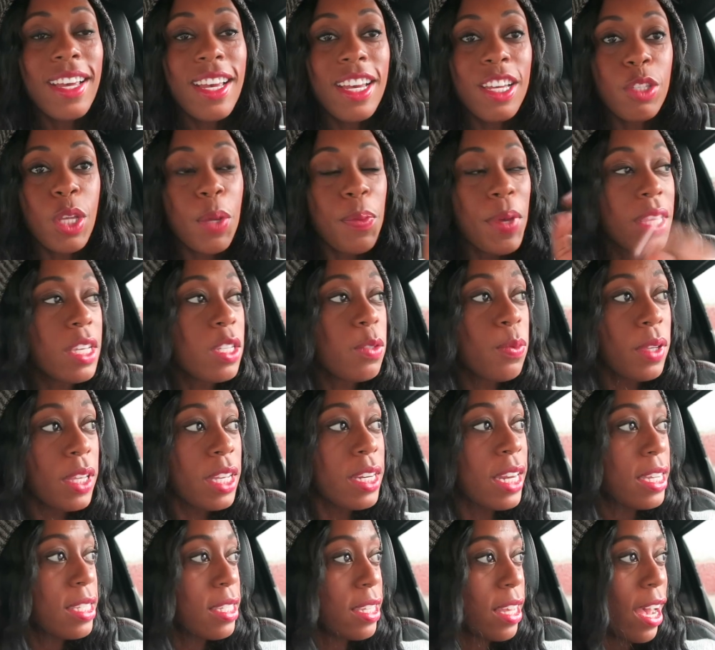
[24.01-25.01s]
So I met this really
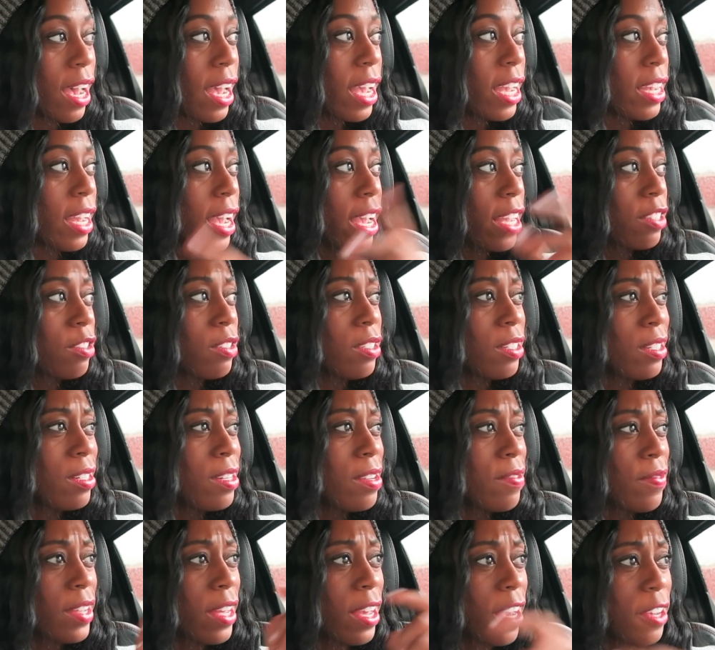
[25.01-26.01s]
nice guy. I actually didn't
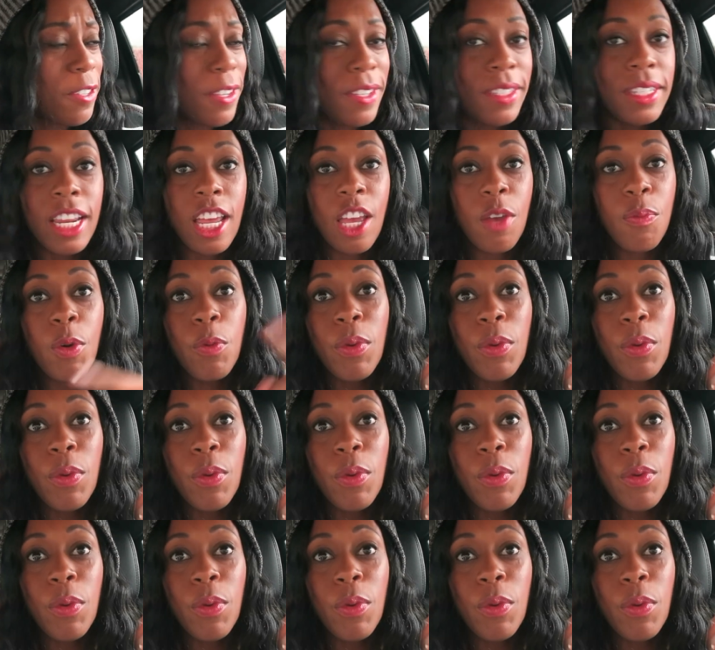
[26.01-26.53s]
even catch his name,